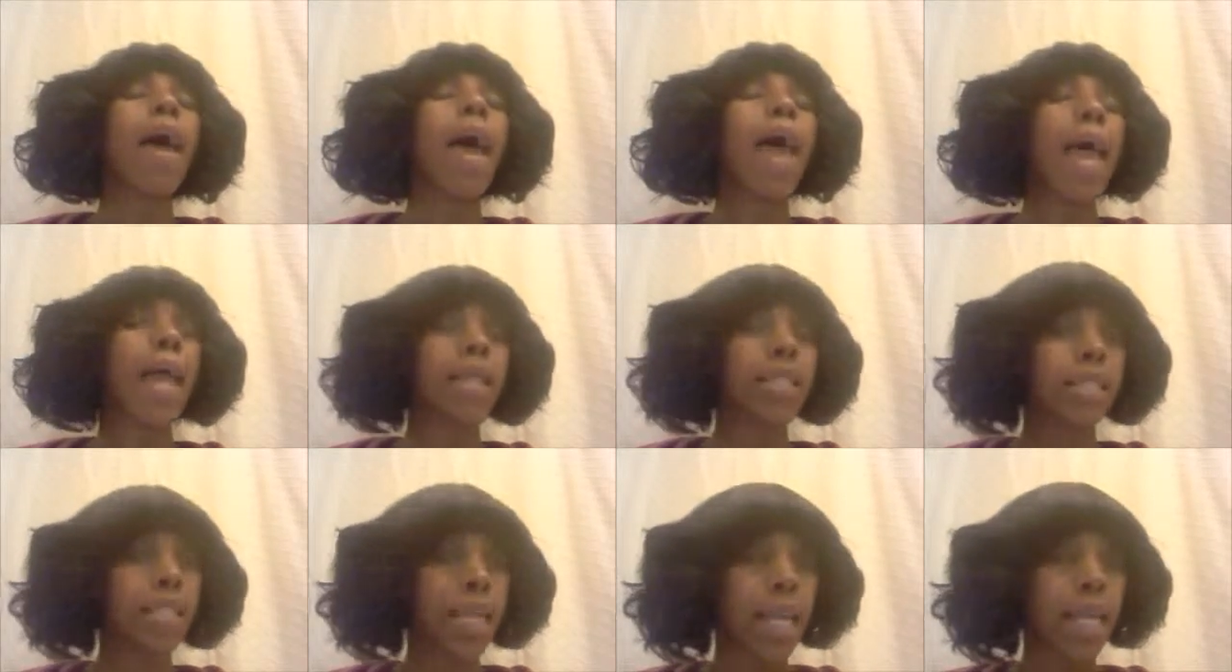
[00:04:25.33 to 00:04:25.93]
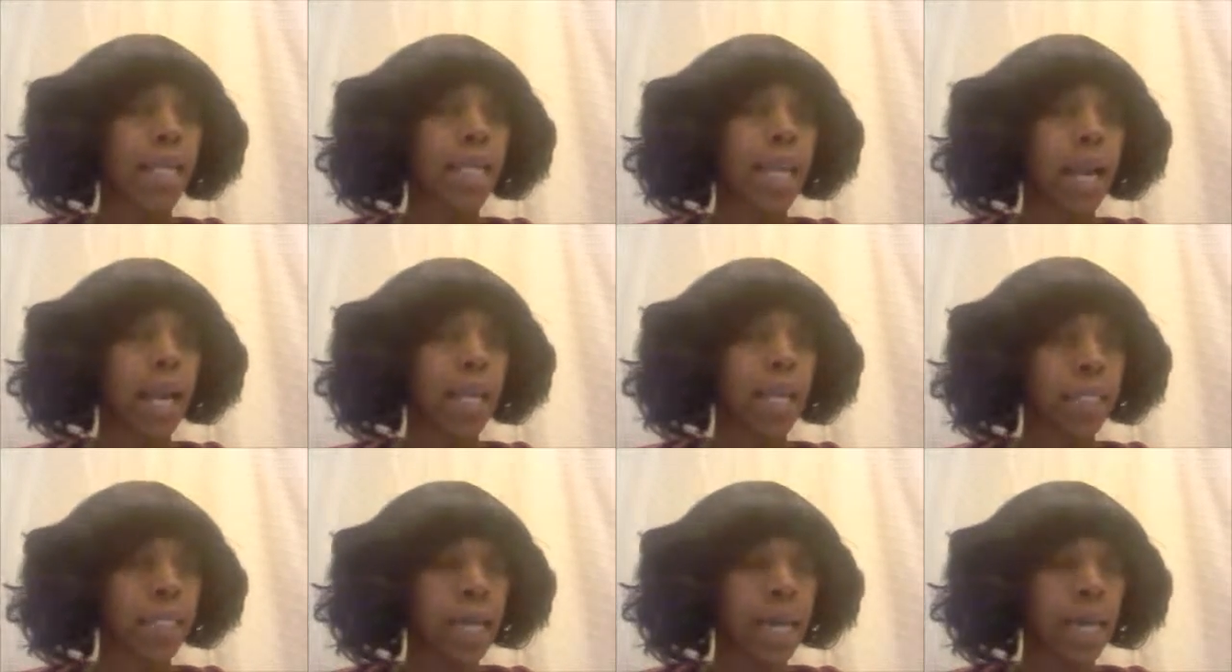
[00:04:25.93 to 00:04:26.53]
at state
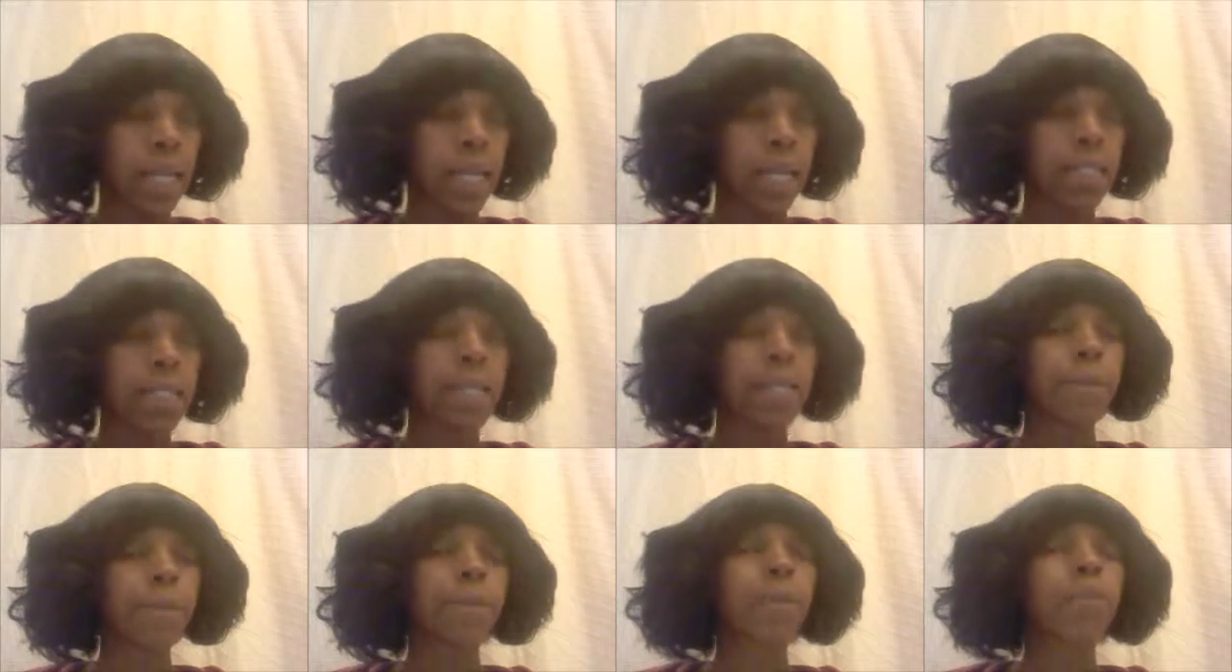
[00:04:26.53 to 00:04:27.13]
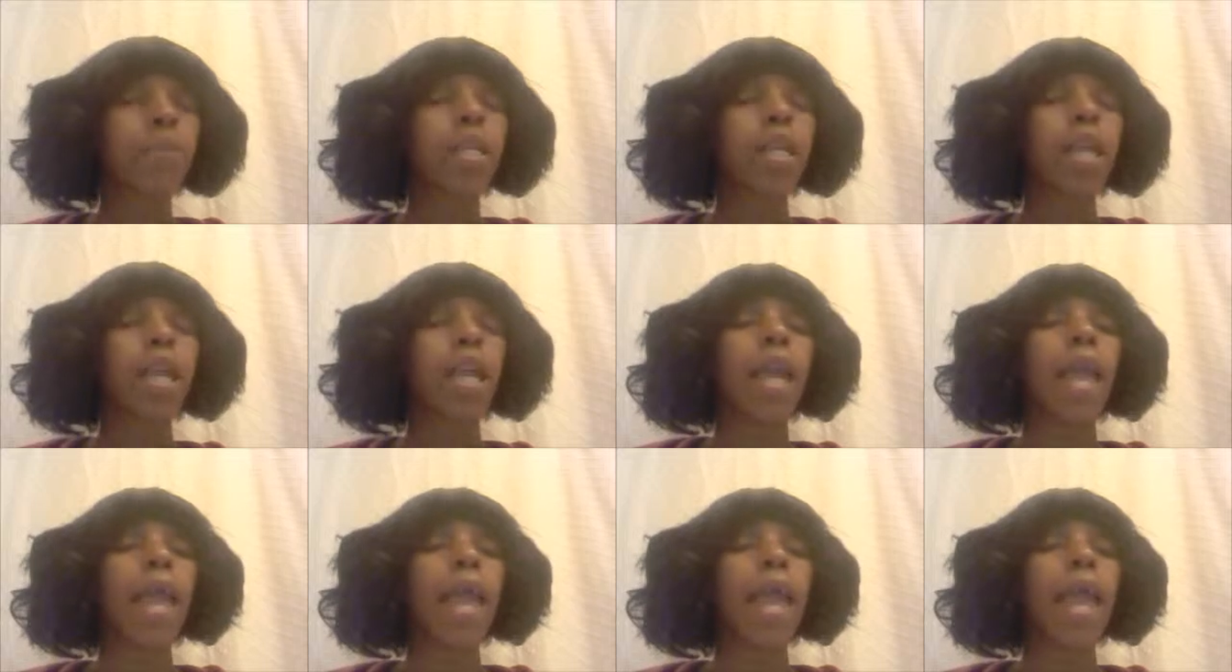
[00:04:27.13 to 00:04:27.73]
guidelines
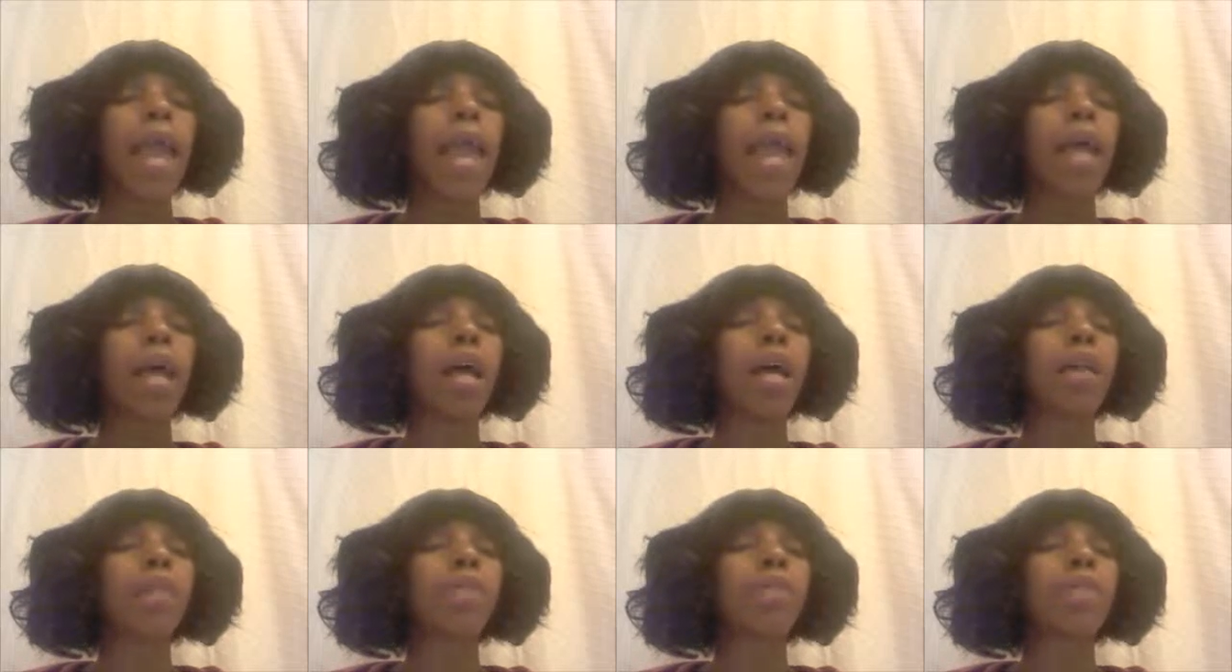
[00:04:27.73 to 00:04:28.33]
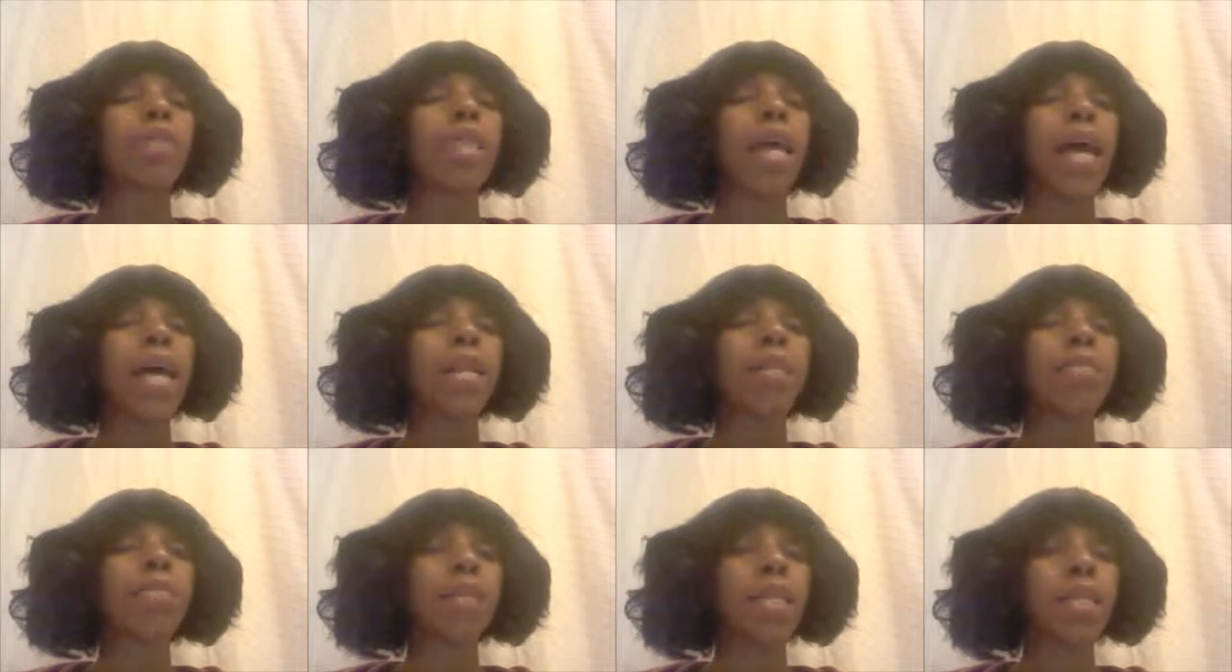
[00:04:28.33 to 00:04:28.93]
and that
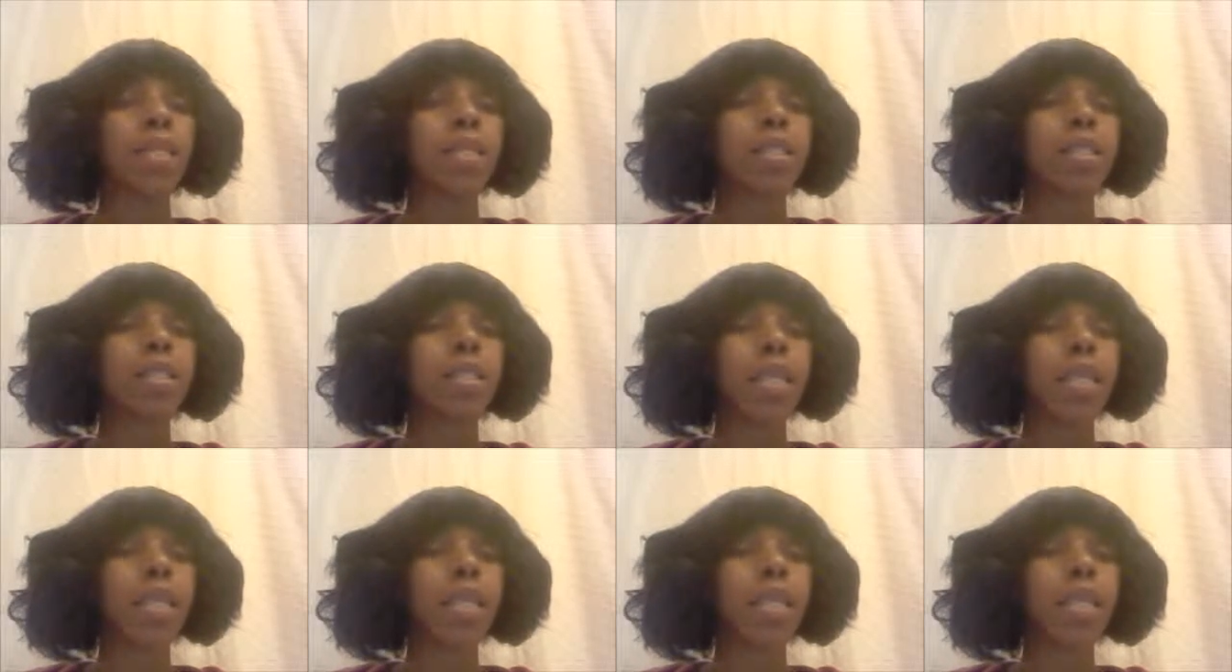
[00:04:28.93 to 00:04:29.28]
it meets